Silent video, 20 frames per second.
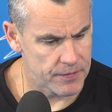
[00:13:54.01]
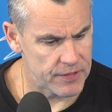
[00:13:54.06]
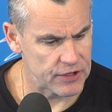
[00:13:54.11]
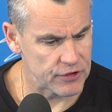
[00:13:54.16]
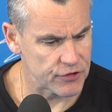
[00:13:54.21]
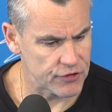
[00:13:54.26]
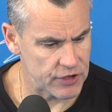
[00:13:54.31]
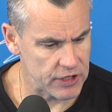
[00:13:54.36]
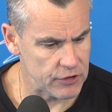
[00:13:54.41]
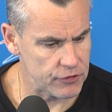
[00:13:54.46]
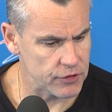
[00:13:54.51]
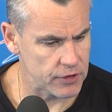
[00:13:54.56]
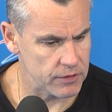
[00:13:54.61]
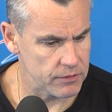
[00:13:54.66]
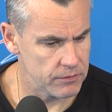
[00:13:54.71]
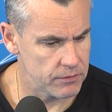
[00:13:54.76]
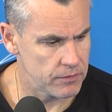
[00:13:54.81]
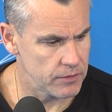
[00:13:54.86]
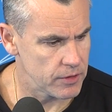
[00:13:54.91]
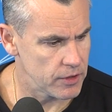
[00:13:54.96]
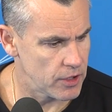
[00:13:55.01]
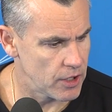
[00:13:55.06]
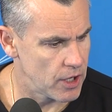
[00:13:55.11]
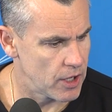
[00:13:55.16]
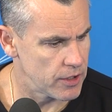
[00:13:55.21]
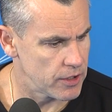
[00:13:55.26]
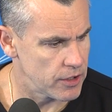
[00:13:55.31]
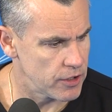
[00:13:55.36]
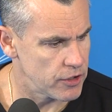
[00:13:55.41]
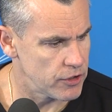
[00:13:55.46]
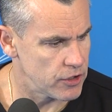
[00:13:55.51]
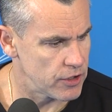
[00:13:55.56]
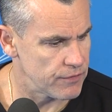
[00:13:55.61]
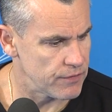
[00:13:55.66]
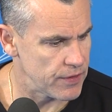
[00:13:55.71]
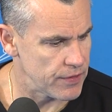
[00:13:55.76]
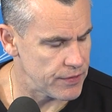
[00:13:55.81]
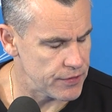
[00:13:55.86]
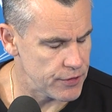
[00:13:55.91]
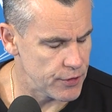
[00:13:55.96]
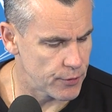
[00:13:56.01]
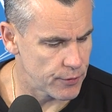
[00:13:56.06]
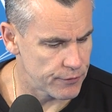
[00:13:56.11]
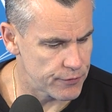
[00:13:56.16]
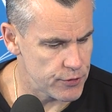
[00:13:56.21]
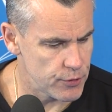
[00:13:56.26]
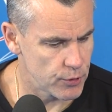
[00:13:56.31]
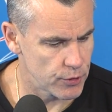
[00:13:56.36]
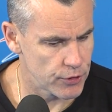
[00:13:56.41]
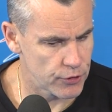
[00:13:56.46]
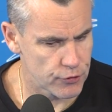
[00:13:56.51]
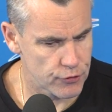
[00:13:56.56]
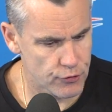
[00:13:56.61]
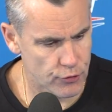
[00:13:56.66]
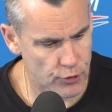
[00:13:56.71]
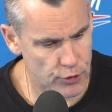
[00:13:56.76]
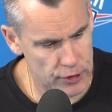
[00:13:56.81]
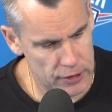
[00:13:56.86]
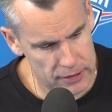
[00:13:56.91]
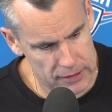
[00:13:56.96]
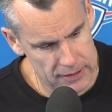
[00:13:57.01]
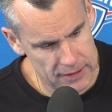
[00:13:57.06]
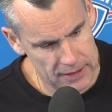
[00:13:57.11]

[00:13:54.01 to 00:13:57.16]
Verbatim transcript: this season, you know, if you were to draw